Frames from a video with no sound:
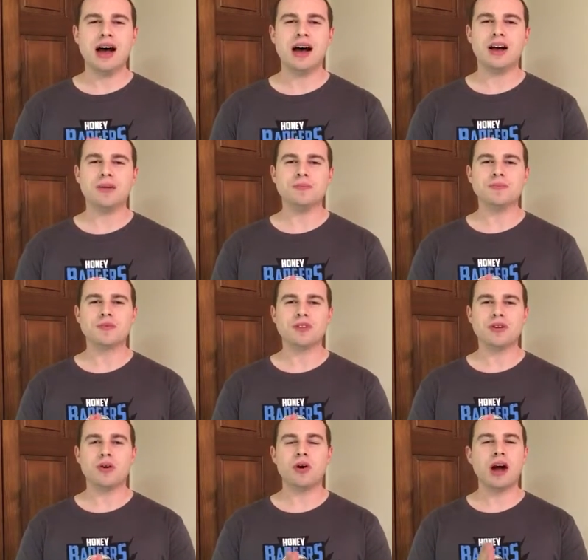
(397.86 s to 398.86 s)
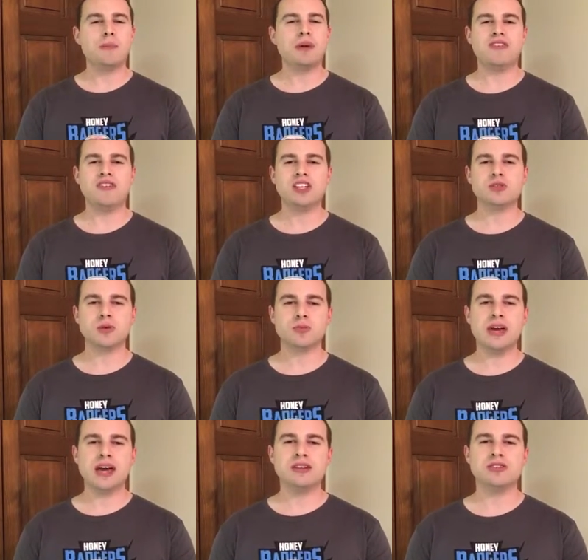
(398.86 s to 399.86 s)
Um, or on my Facebook
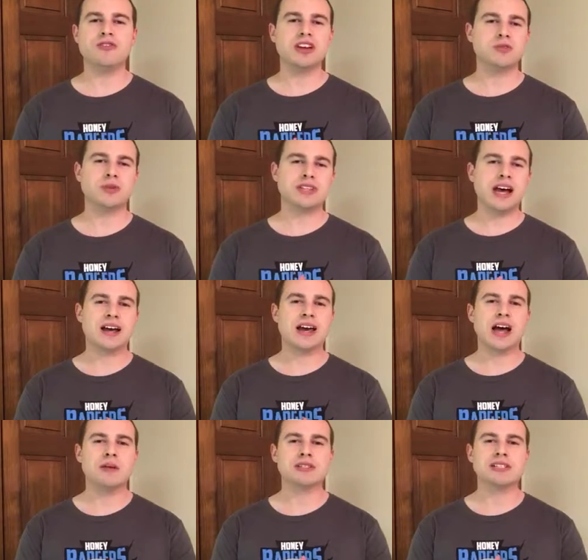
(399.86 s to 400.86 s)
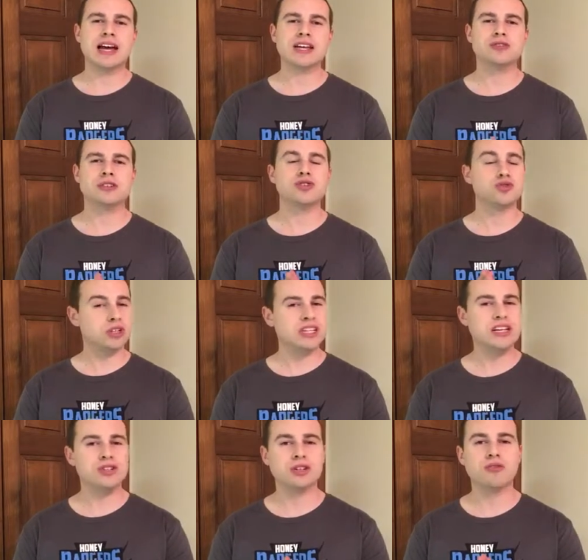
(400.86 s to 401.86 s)
page, facebook.com slash
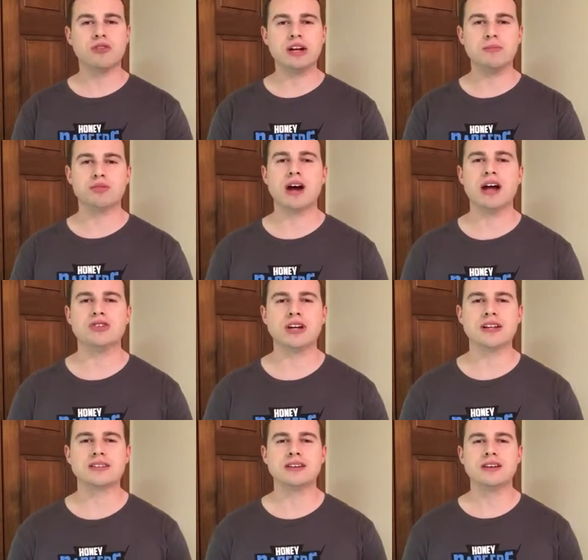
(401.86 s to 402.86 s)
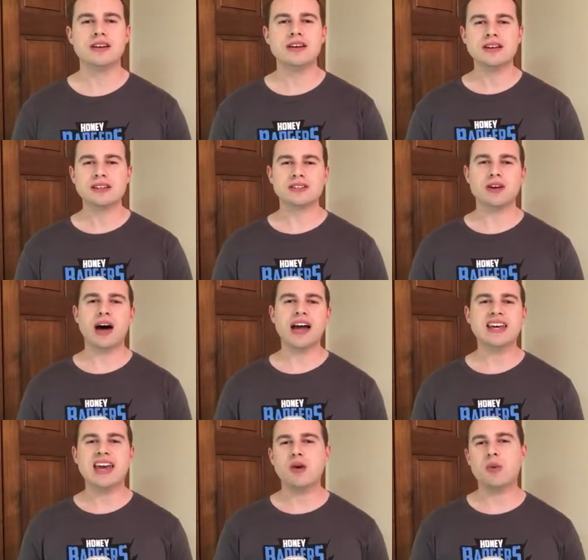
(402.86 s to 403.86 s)
strategic freedom project. So
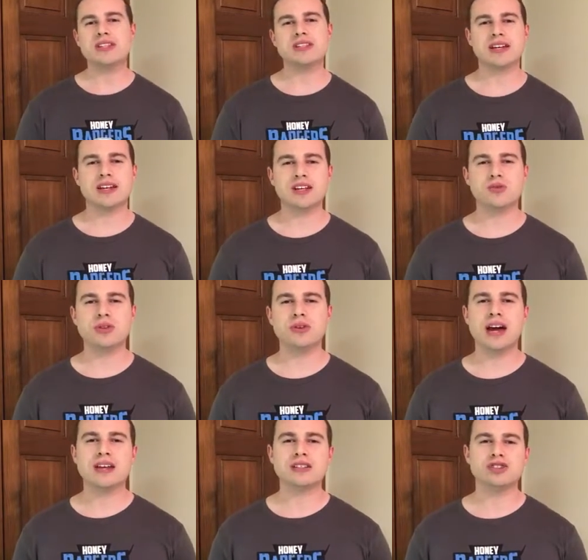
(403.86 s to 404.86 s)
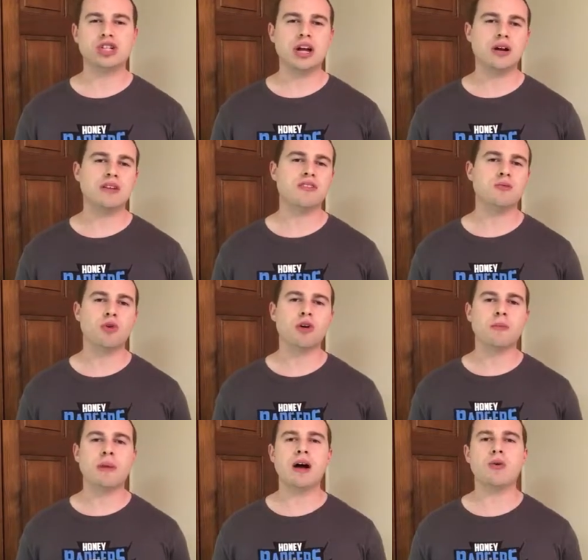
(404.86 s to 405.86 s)
I can't wait to connect with you guys and share even
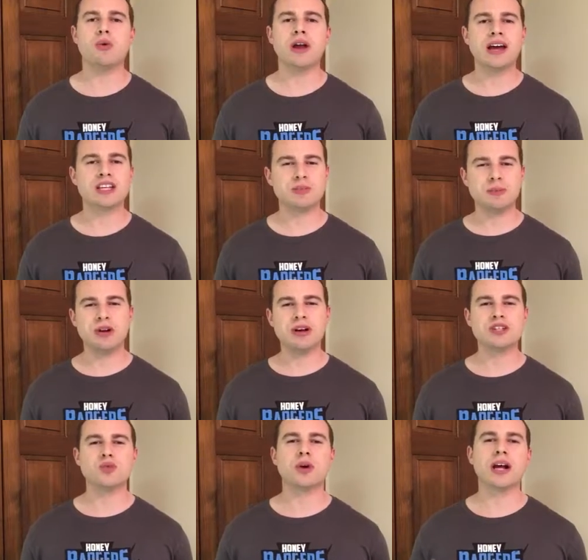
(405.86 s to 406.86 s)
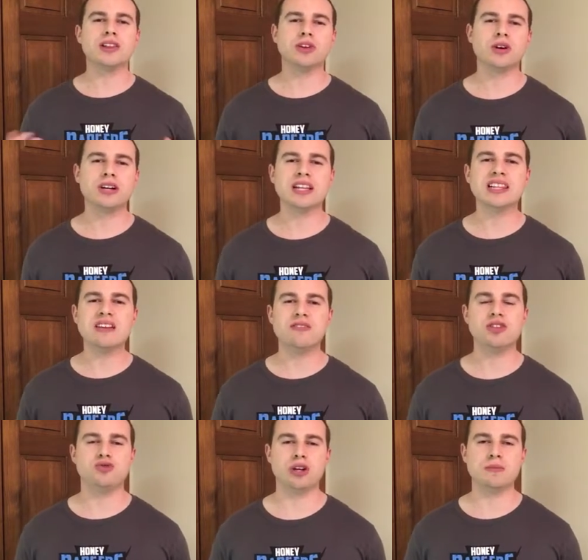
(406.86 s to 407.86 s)
more about what I experienced, what I learned at Live
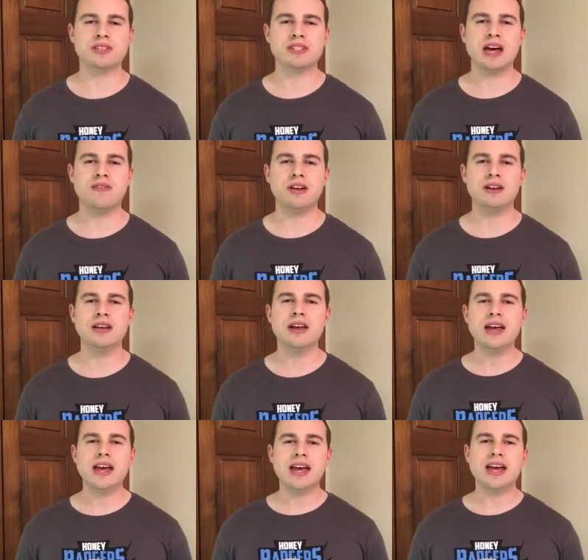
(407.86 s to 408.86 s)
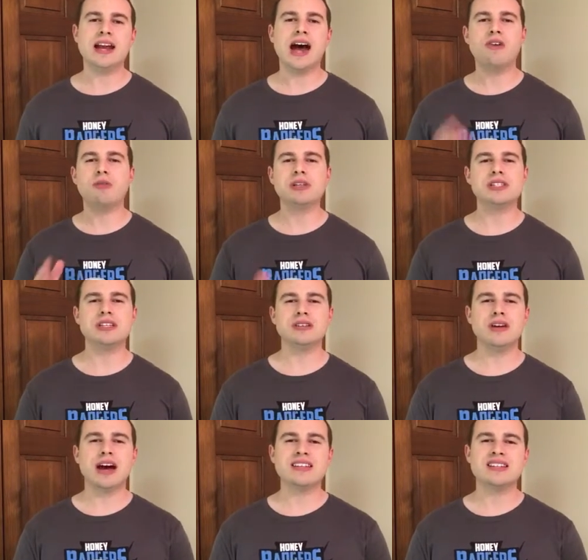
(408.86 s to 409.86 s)
the Dream 7, and I will be seeing
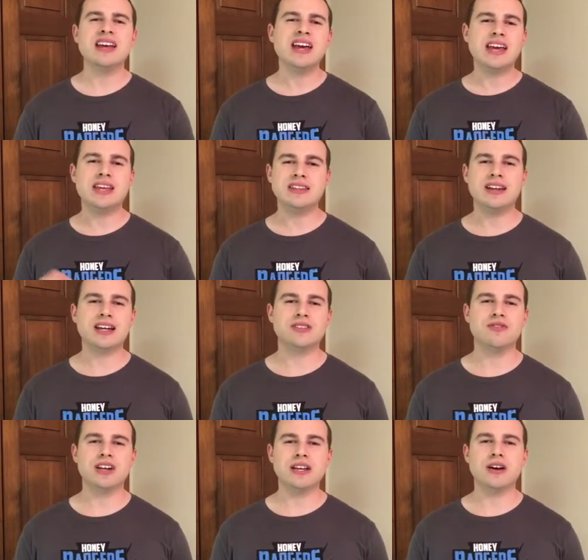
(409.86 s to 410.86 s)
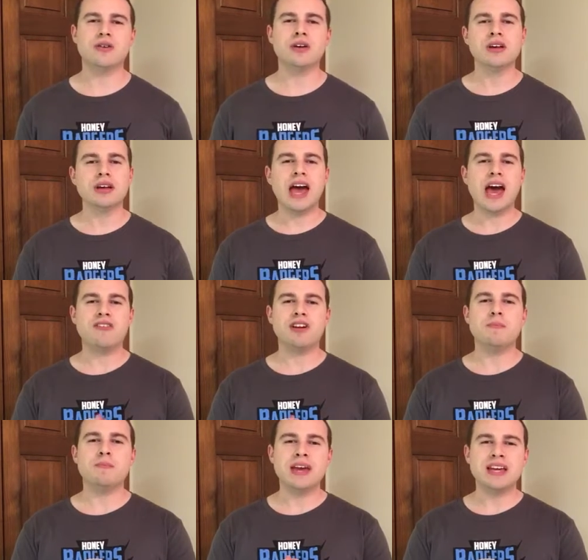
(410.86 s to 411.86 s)
you guys in the next video. Have an
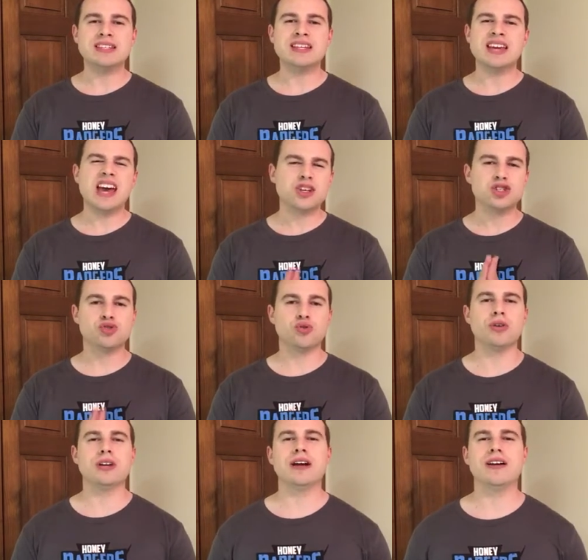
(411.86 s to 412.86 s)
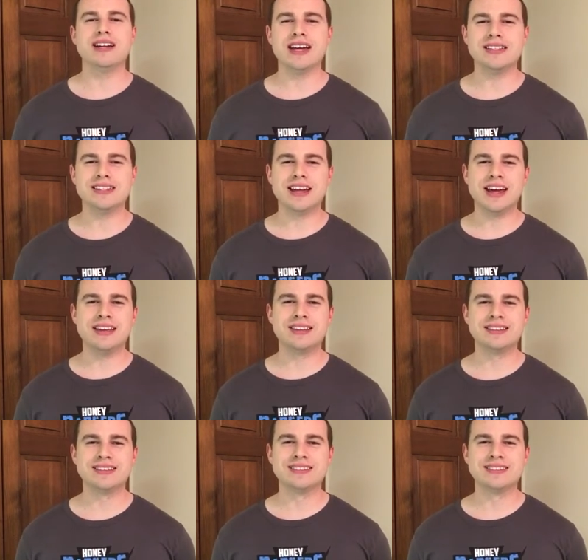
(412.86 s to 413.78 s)
amazing, extraordinary day today.